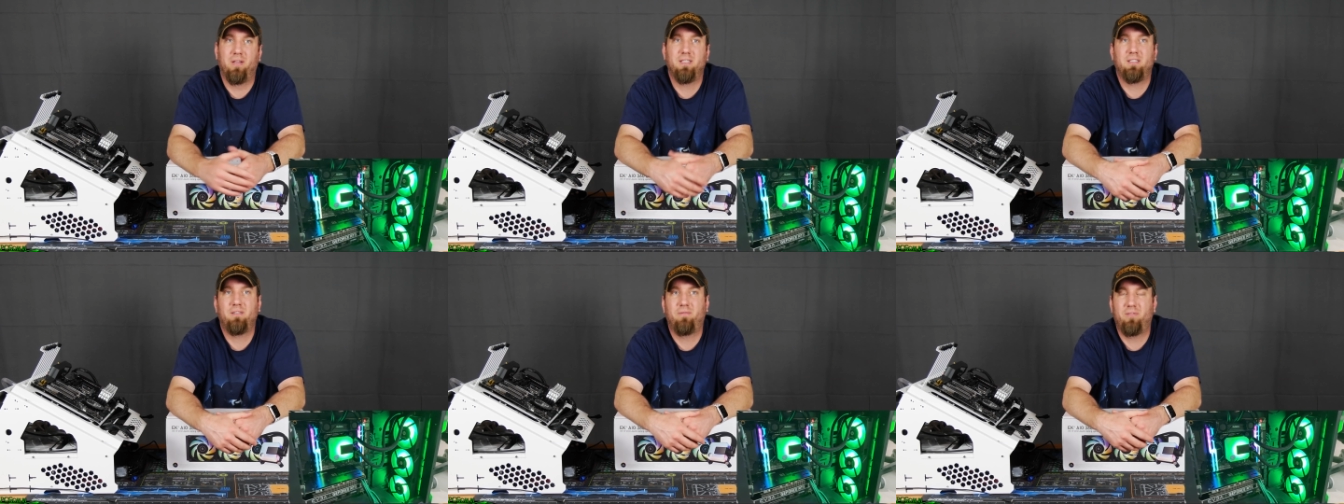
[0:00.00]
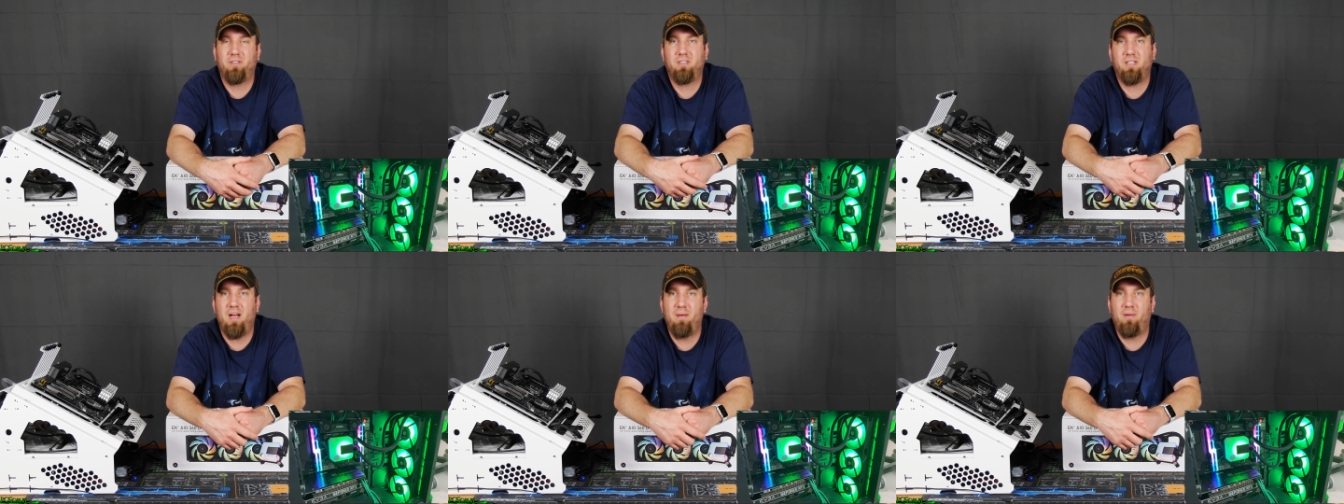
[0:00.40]
That's the
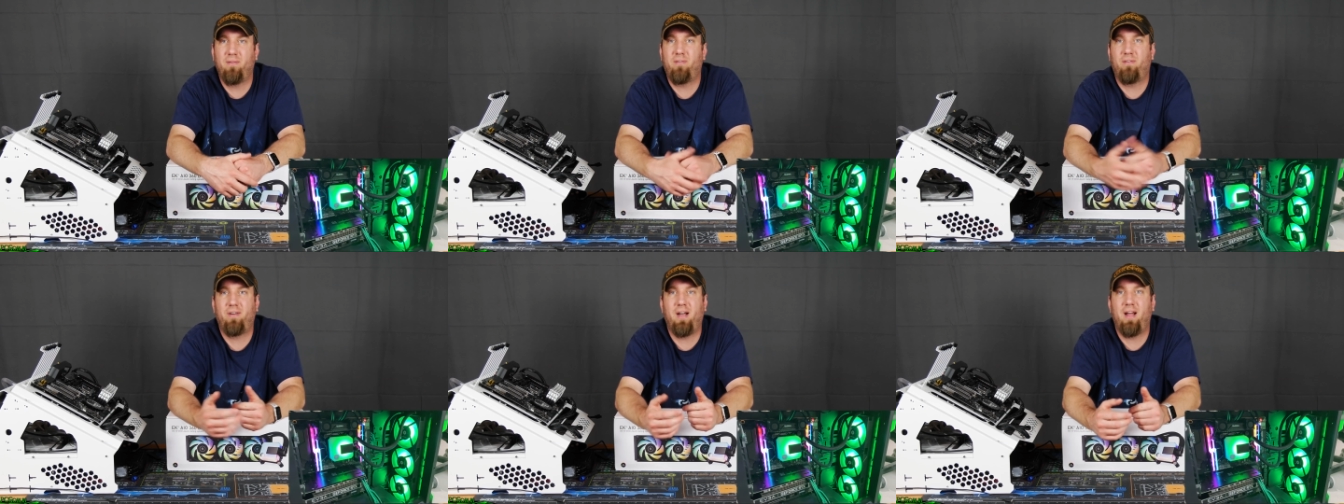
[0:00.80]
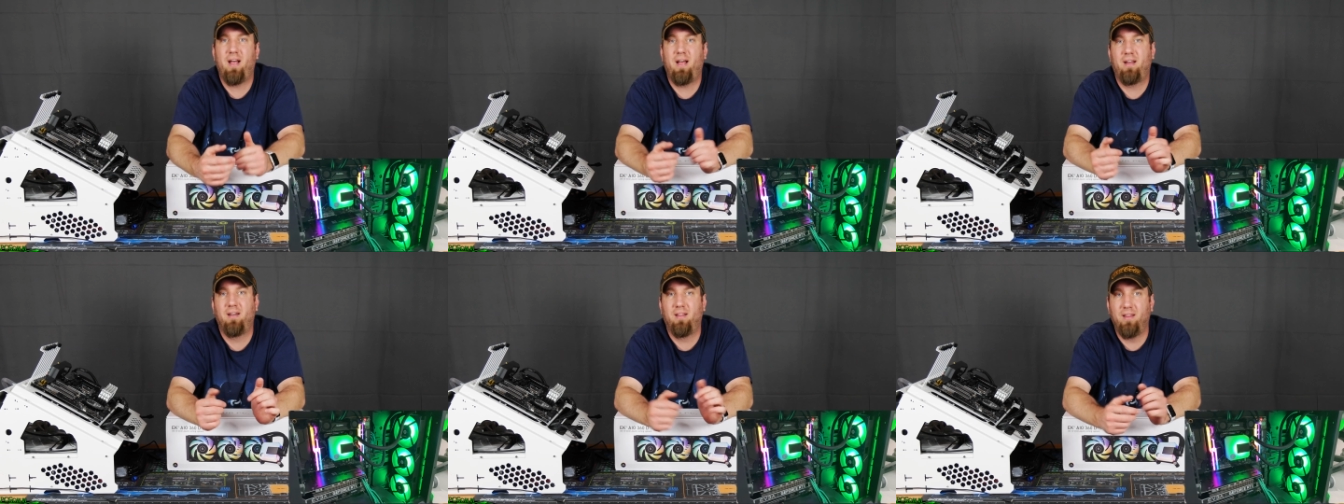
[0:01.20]
first time I've ever
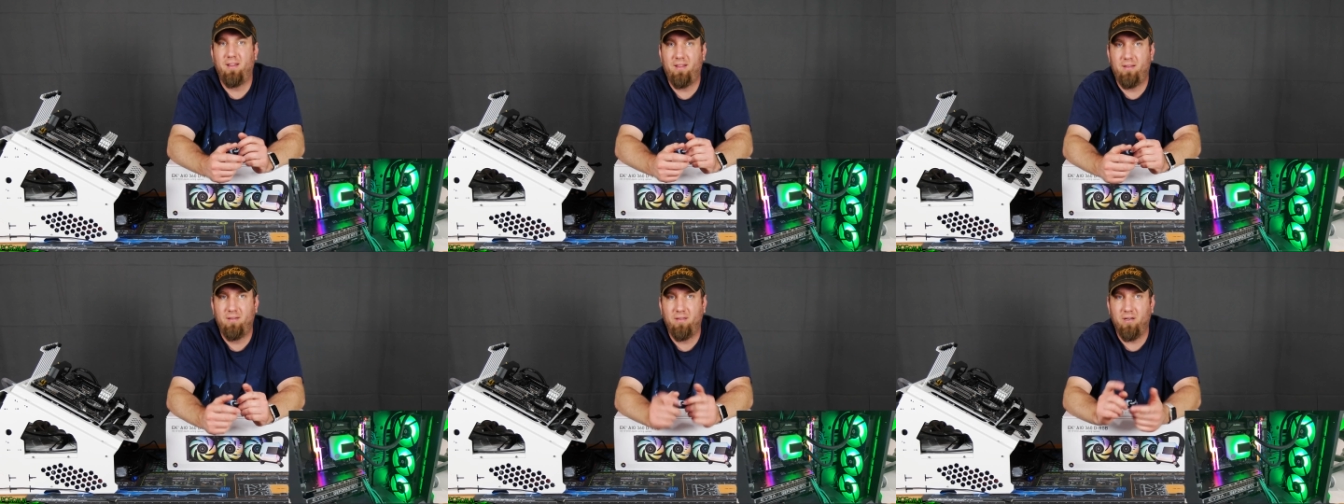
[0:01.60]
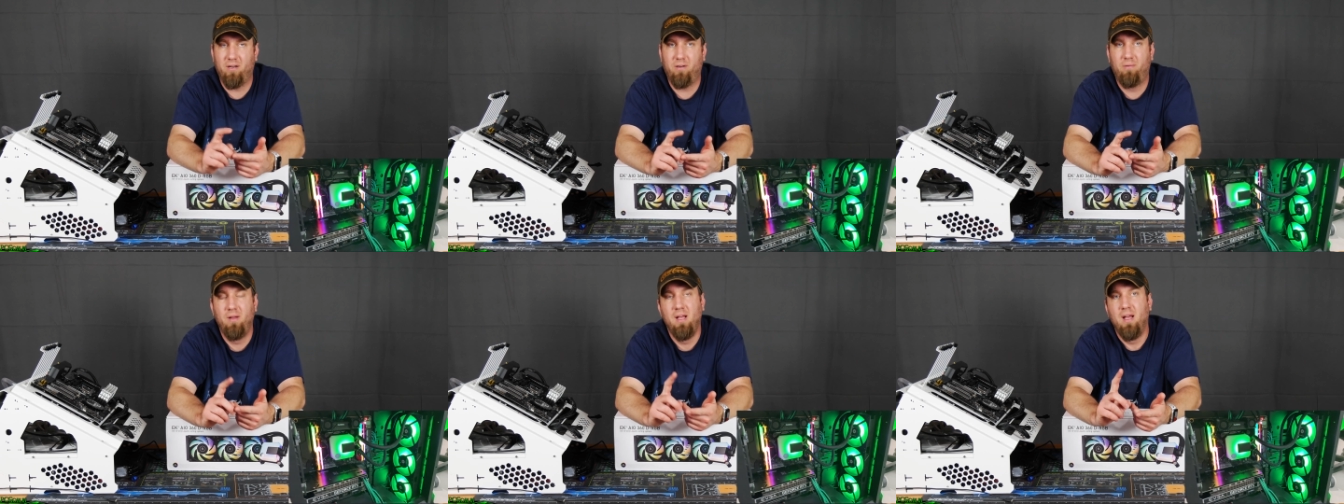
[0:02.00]
had, you
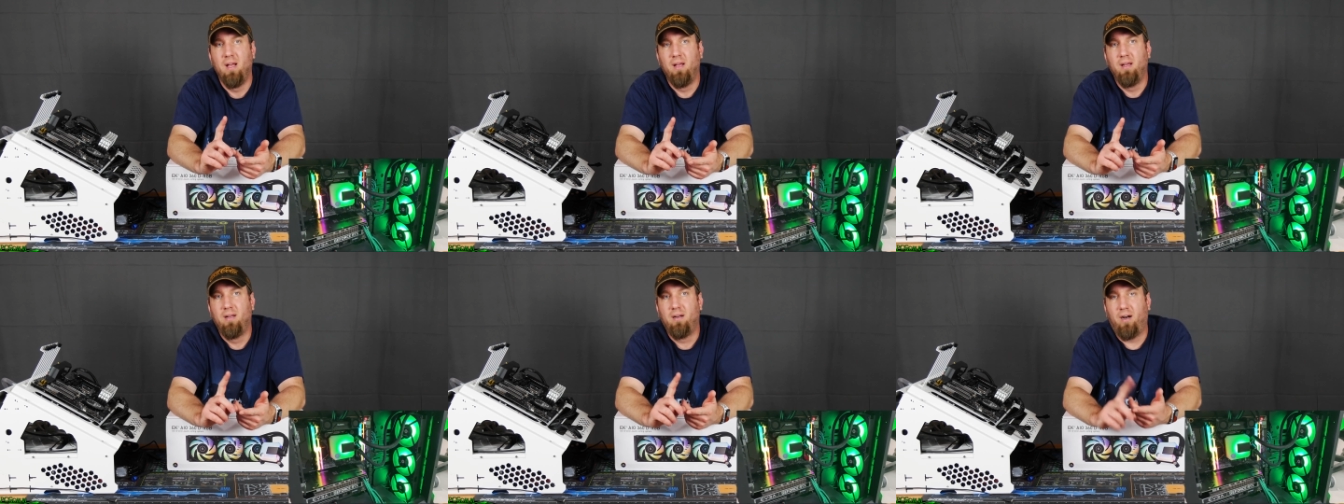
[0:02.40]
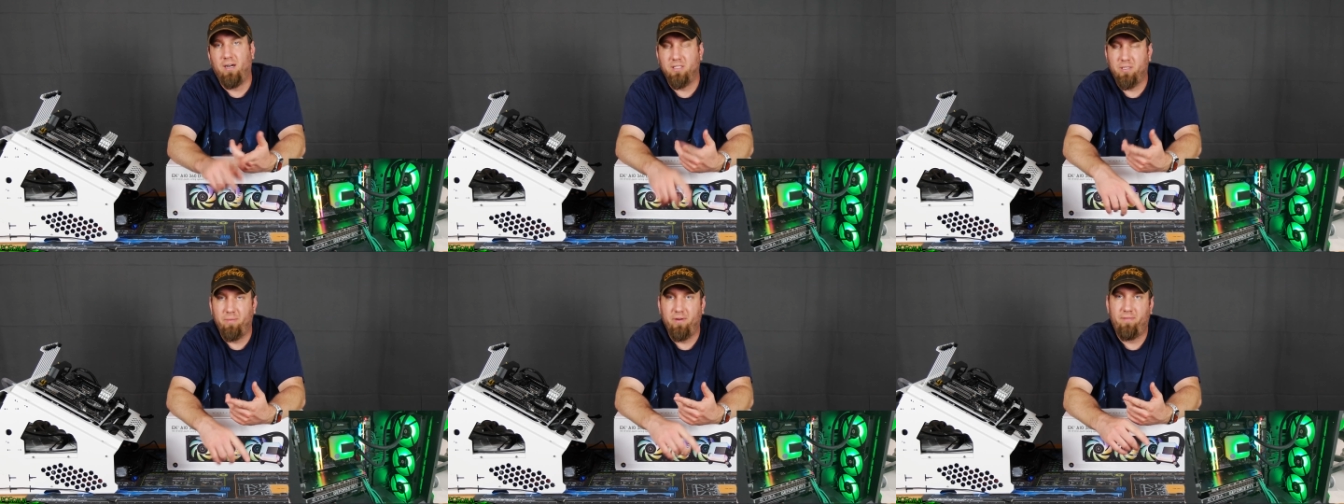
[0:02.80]
know,
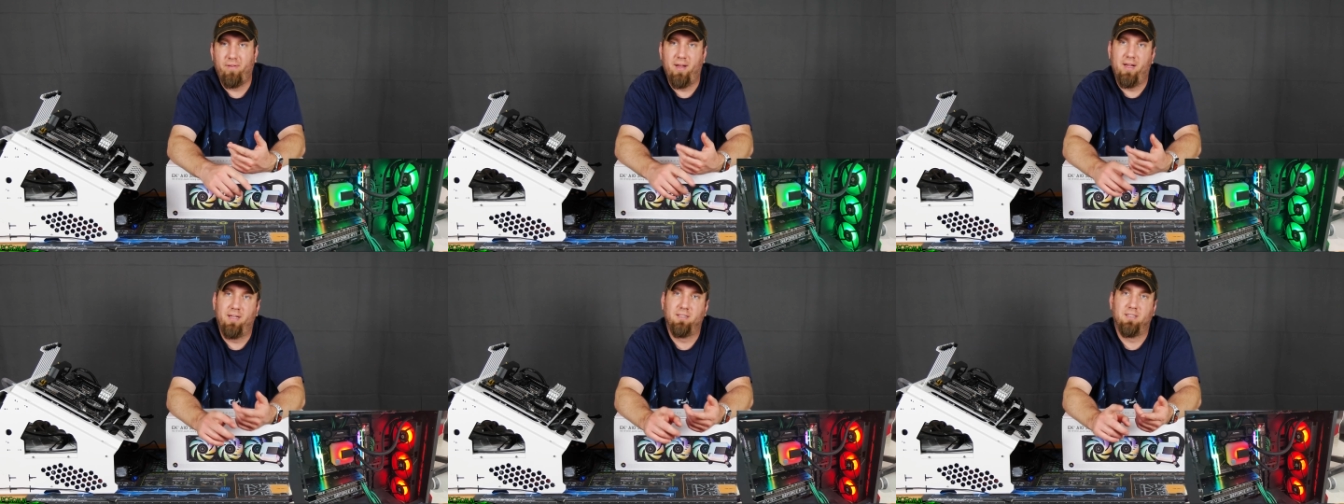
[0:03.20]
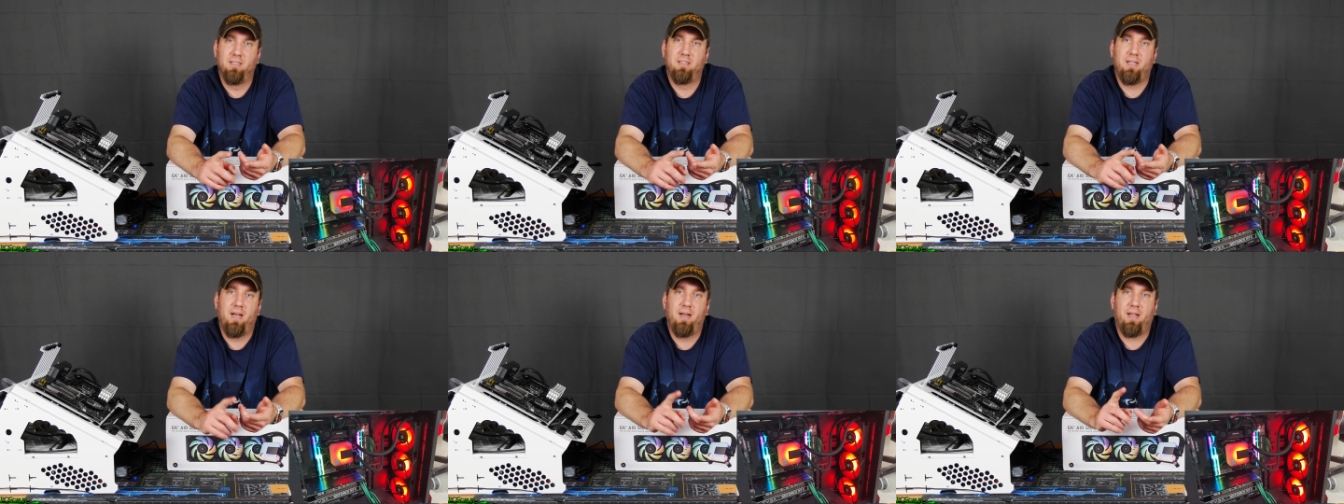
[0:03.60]
RGB fans
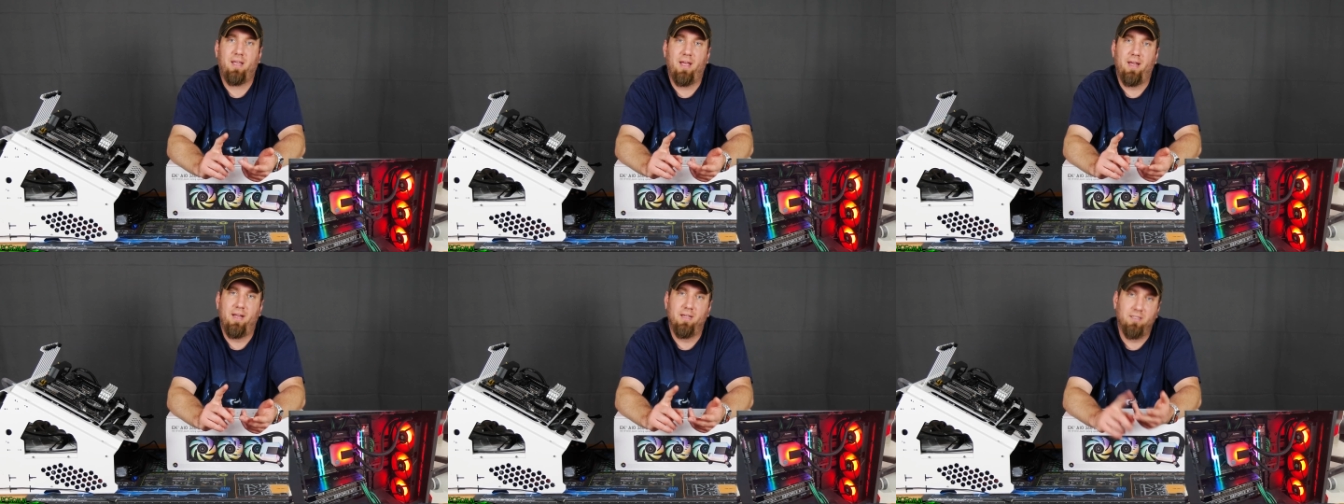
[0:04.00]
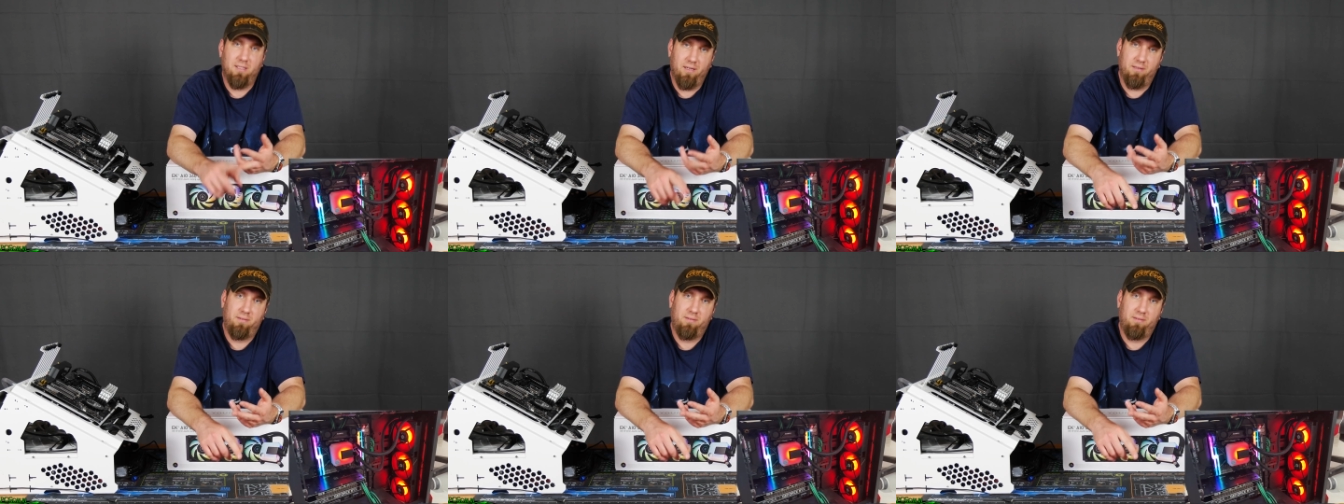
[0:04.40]
inside a case